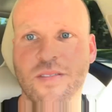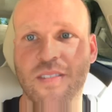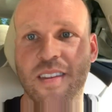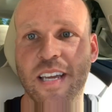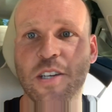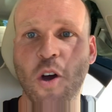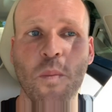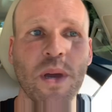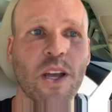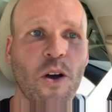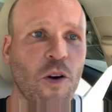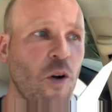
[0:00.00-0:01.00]
he told me to
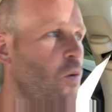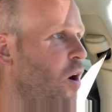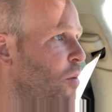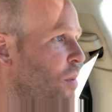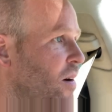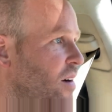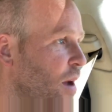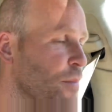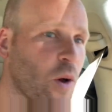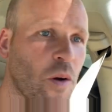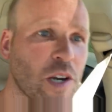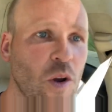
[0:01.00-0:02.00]
go to Walmart. I'm
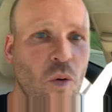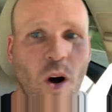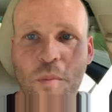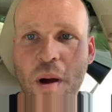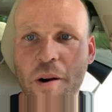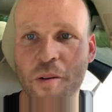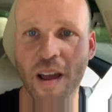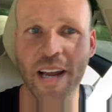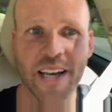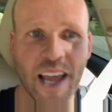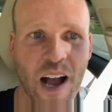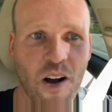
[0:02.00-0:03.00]
going to Walmart right
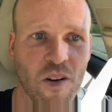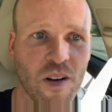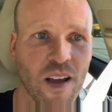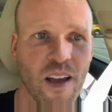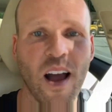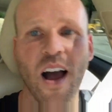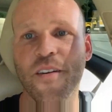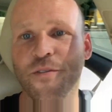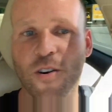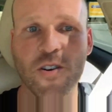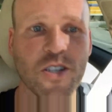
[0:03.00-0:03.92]
now. I first